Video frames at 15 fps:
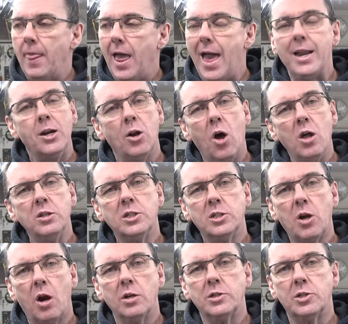And it all
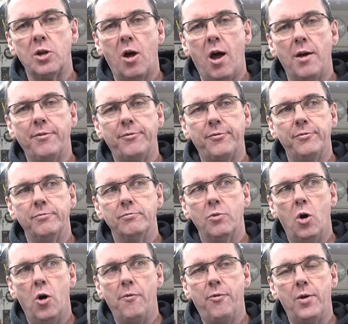starts off
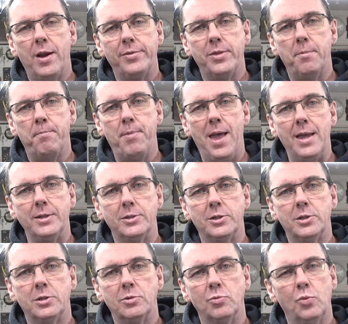over at the
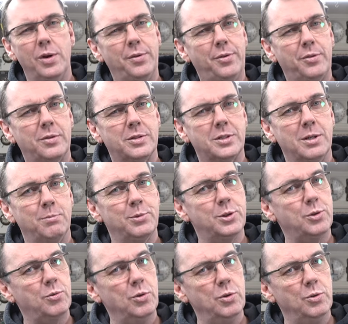bench with some
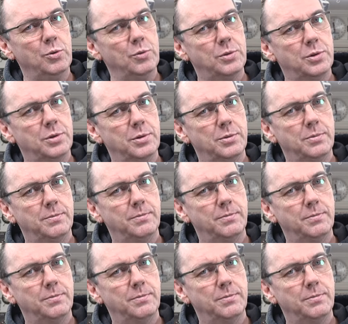screws.